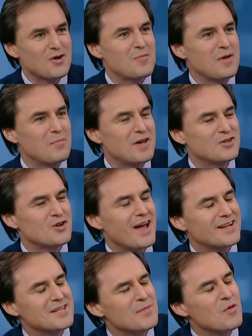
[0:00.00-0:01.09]
on your big picture
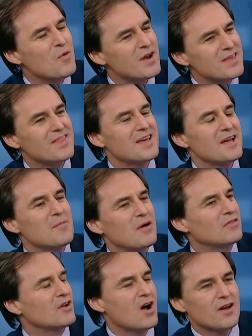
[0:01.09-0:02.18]
hat and tell me what do you think
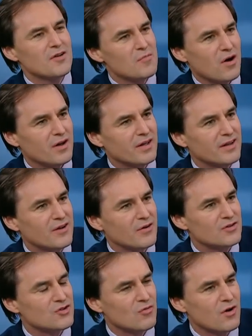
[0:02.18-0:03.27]
about the condo market here
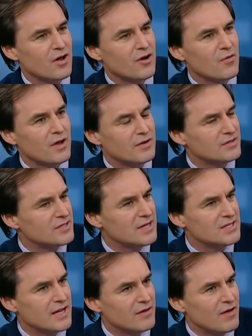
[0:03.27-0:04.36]
in Toronto and
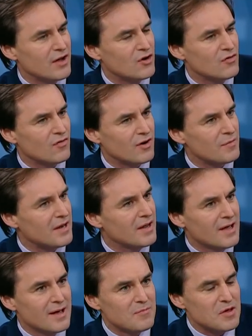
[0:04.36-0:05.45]
cities like Vancouver? I mean,
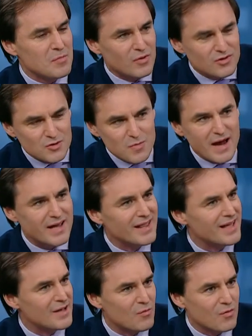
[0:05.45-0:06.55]
people are
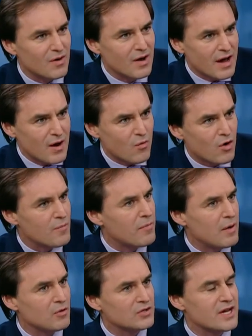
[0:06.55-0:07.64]
speculating. In Montreal. We're in
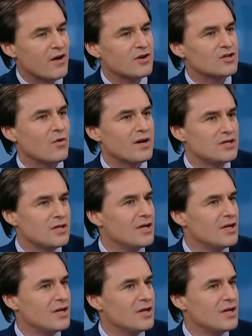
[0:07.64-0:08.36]
bubble territory.